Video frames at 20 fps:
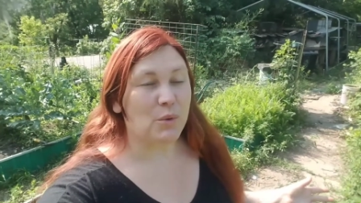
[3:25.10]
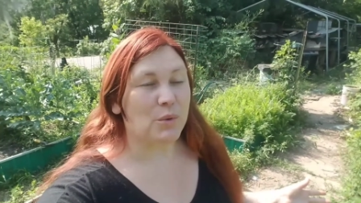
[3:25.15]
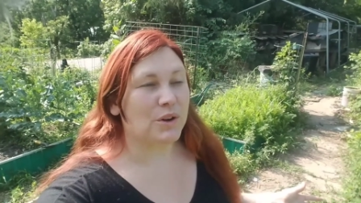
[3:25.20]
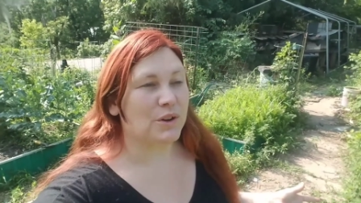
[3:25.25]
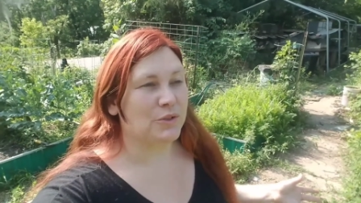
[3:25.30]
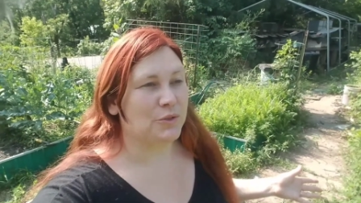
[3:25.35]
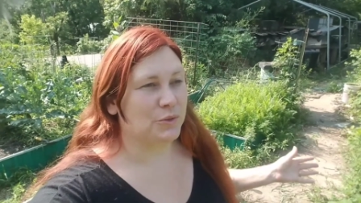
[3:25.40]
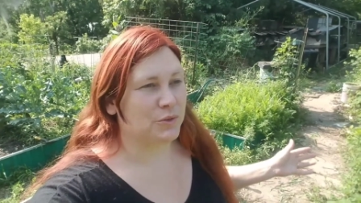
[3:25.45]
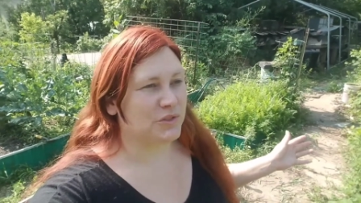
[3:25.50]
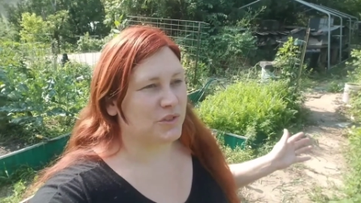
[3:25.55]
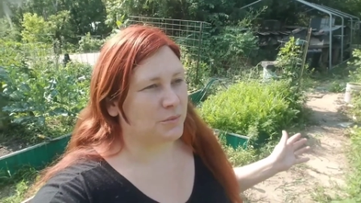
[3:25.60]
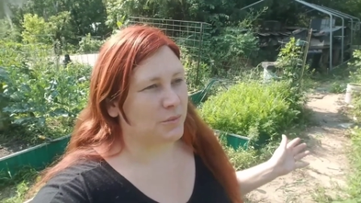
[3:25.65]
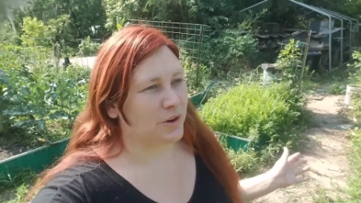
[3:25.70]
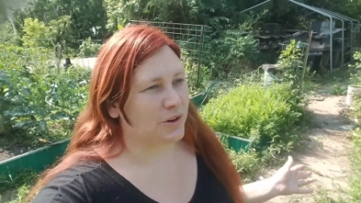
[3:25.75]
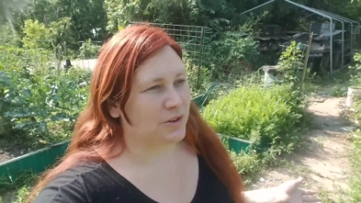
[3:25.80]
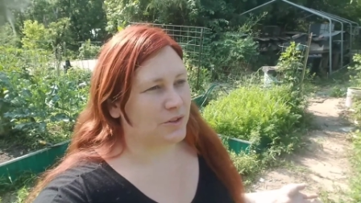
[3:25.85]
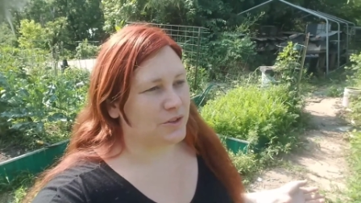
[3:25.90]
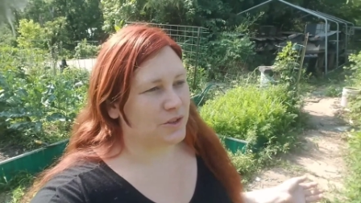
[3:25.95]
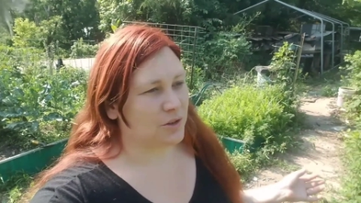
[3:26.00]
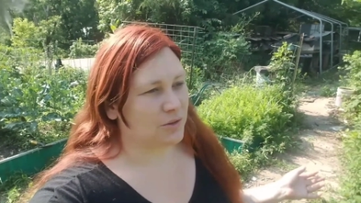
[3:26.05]
what a Jerusalem
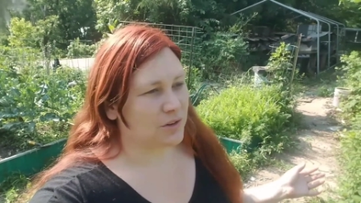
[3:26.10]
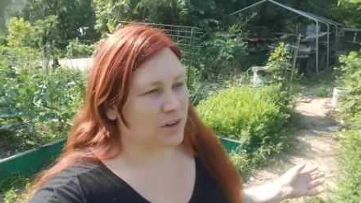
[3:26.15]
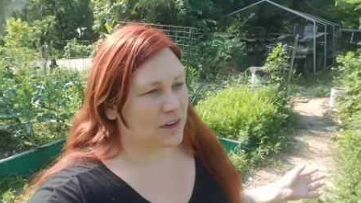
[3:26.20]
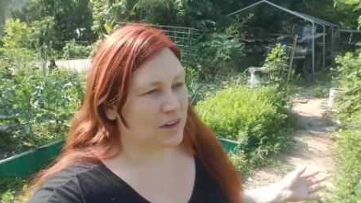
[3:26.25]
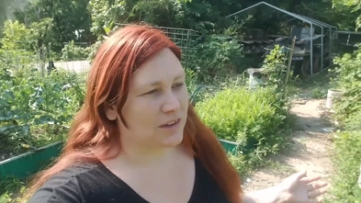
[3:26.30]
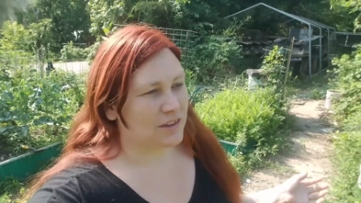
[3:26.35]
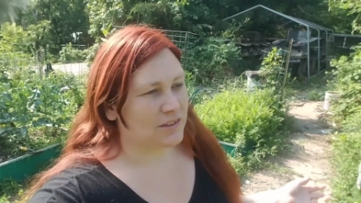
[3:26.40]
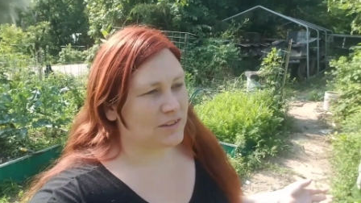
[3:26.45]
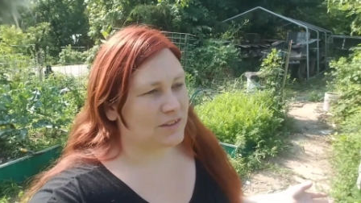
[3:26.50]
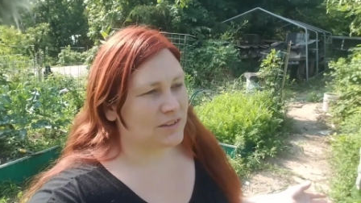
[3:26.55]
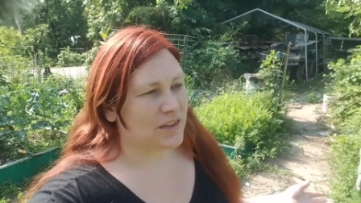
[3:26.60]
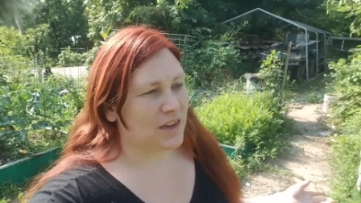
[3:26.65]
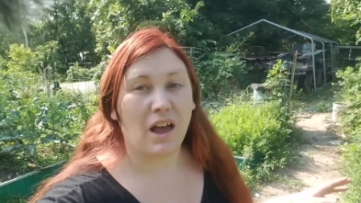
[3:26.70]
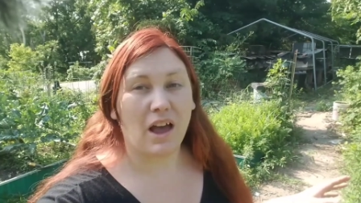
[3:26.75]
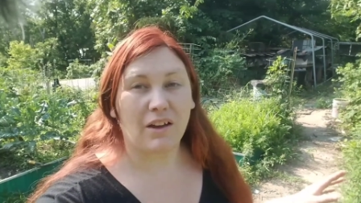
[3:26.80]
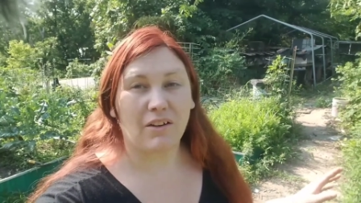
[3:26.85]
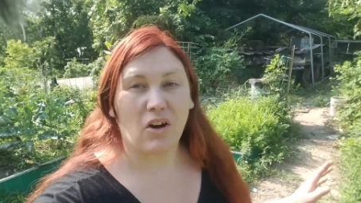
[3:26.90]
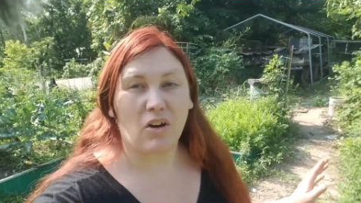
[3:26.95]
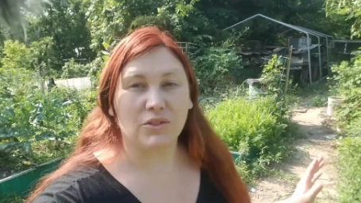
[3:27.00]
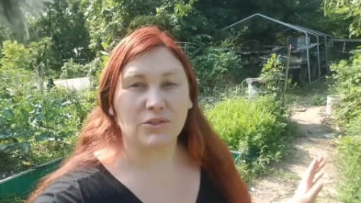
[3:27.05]
artichoke is.
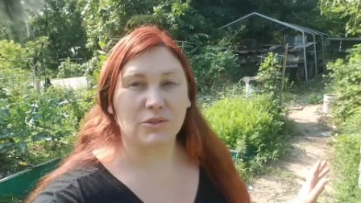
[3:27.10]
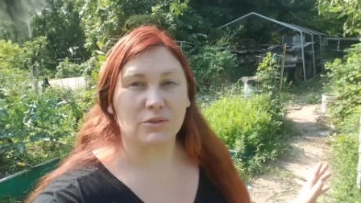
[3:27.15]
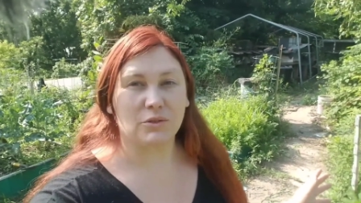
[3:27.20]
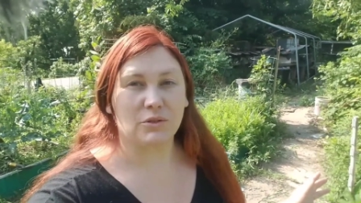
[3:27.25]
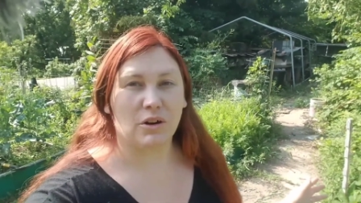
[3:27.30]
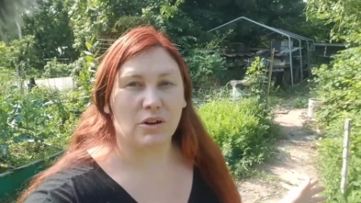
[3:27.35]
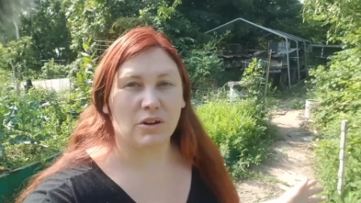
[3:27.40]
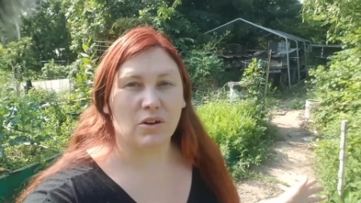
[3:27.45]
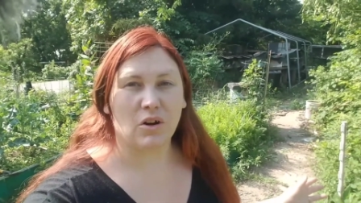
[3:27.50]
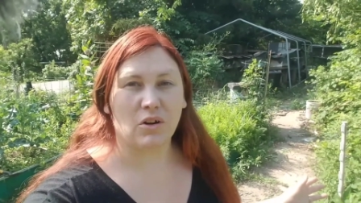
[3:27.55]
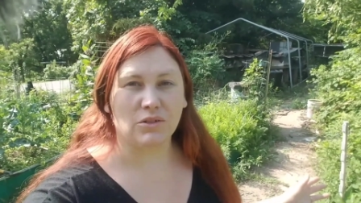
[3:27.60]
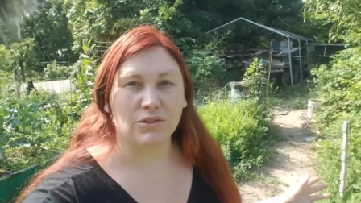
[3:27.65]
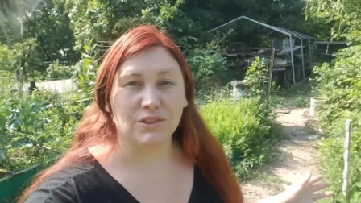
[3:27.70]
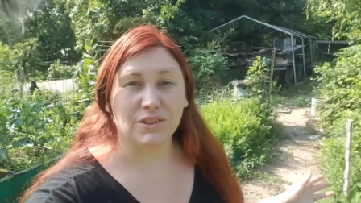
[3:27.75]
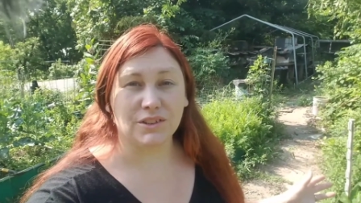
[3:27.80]
Also are called